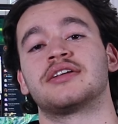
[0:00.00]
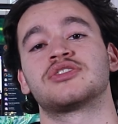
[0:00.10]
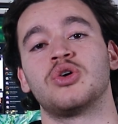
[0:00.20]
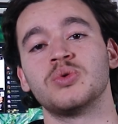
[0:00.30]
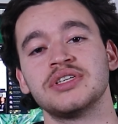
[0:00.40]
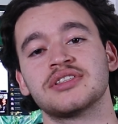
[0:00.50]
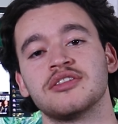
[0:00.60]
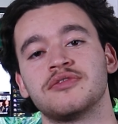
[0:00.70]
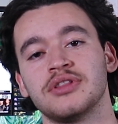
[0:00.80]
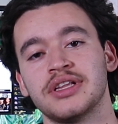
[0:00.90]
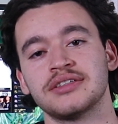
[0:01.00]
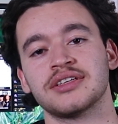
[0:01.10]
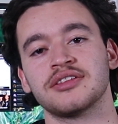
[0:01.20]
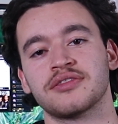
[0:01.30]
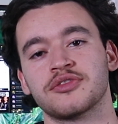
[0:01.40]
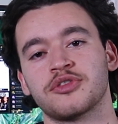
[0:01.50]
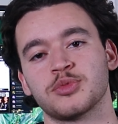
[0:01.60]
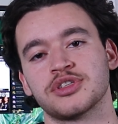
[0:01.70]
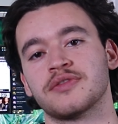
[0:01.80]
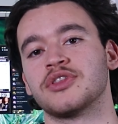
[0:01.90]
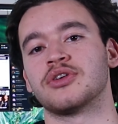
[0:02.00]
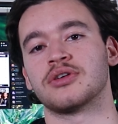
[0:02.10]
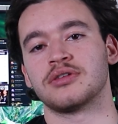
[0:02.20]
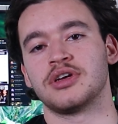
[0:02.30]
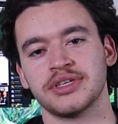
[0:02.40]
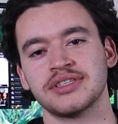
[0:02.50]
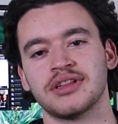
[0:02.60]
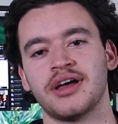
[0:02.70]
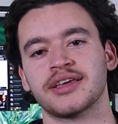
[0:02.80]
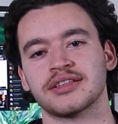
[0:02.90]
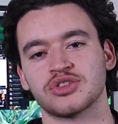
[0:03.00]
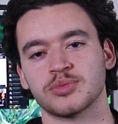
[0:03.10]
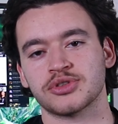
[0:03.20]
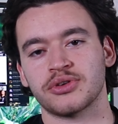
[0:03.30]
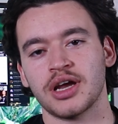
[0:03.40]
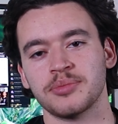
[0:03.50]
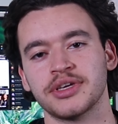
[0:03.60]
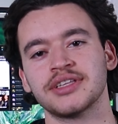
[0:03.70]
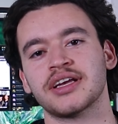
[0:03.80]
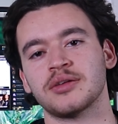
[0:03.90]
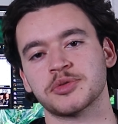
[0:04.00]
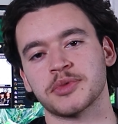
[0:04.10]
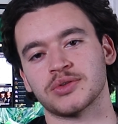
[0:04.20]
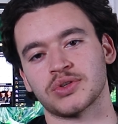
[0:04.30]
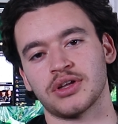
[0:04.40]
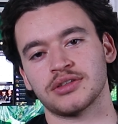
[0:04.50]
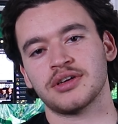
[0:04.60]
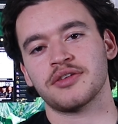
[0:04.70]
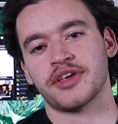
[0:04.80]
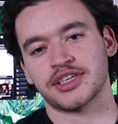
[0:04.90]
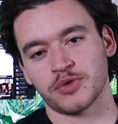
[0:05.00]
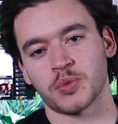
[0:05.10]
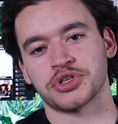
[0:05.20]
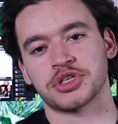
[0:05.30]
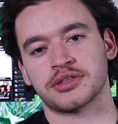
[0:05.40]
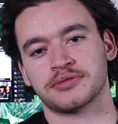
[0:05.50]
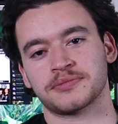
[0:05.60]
As always, if you learned anything from this video, please like and subscribe. It helps me out a lot. Thanks for watching.